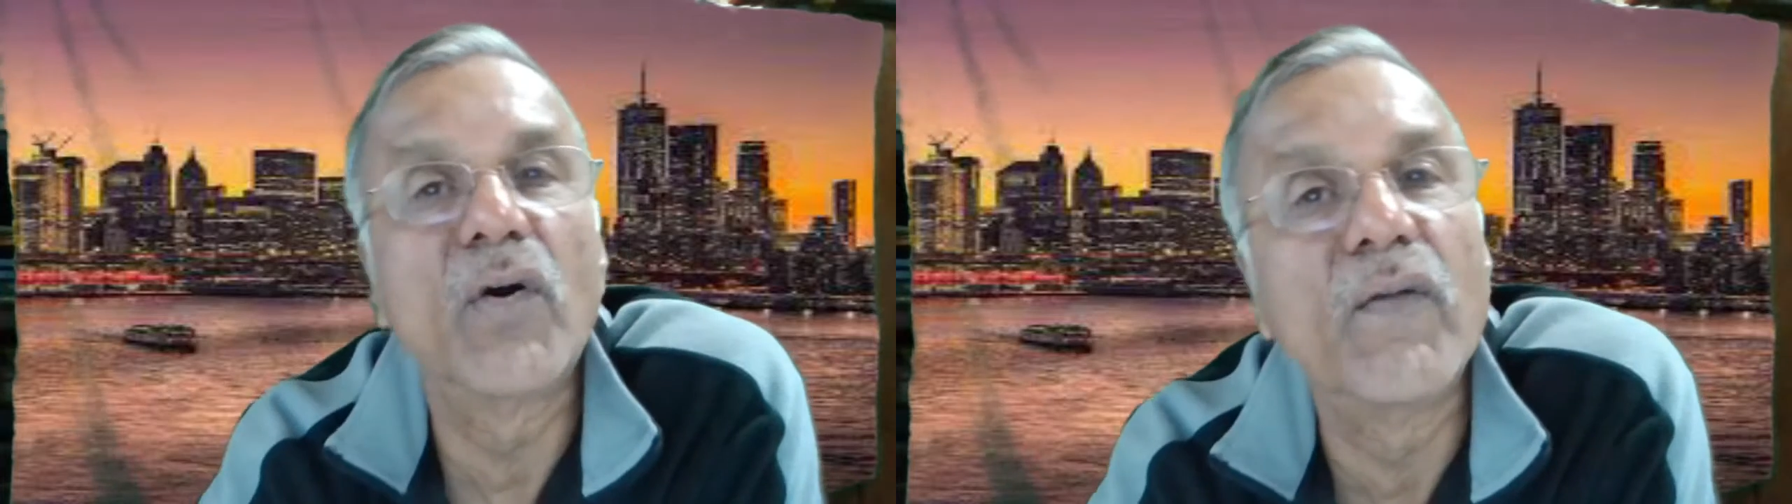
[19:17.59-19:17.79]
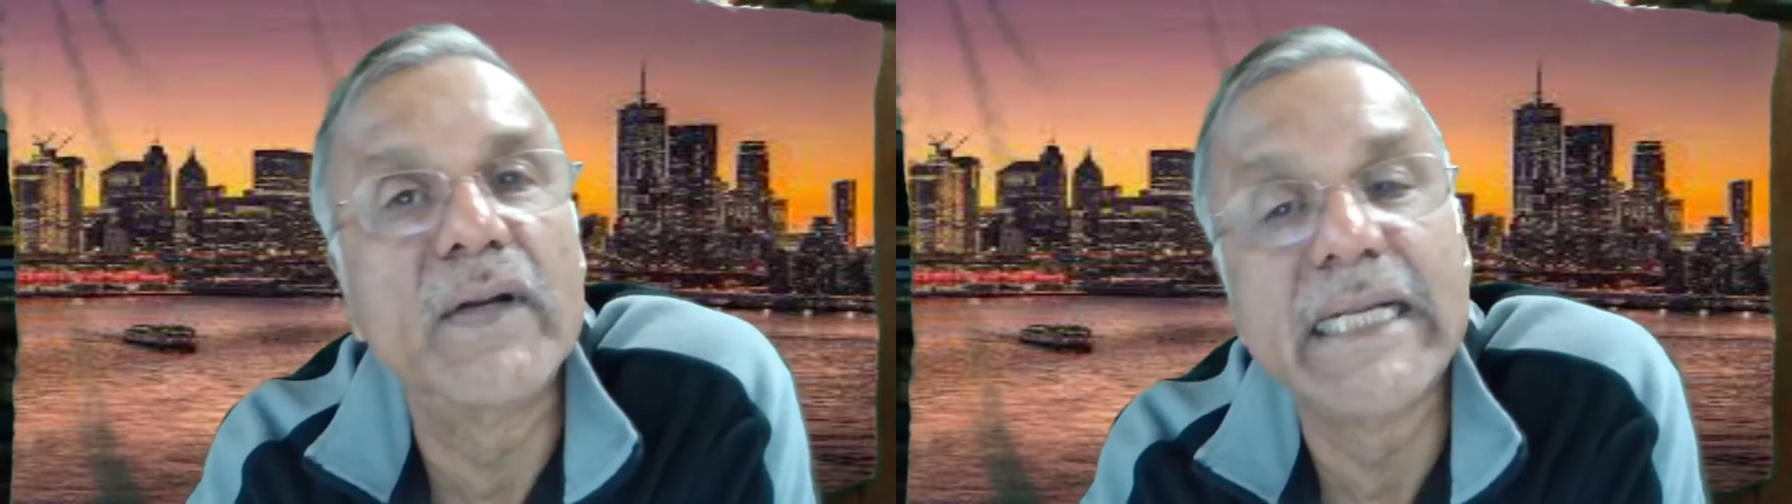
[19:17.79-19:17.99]

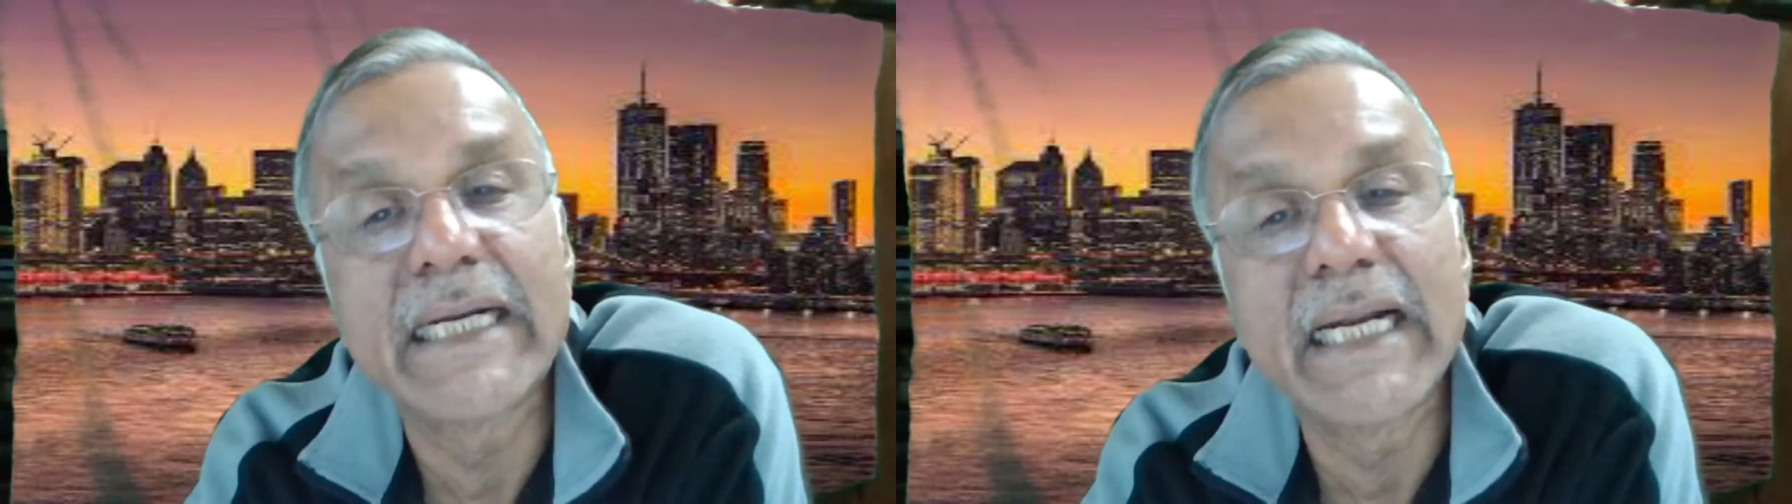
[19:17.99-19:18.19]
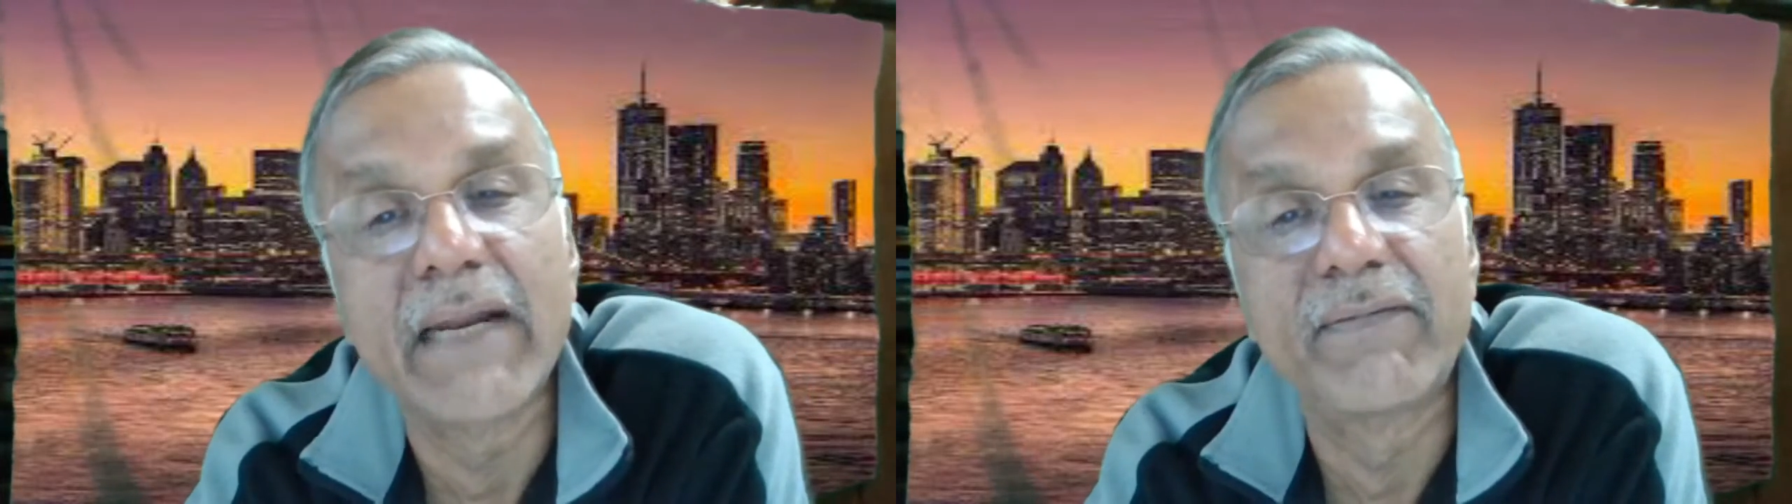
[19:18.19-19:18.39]
over the
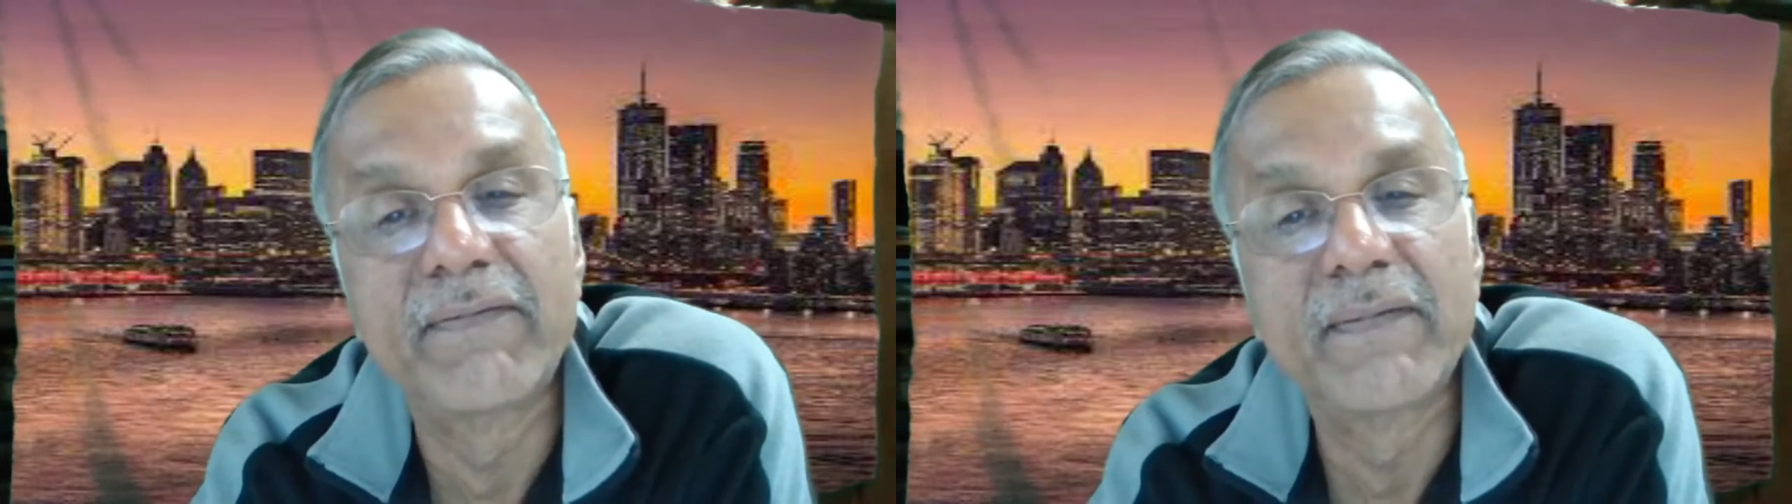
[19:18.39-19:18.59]
cliff.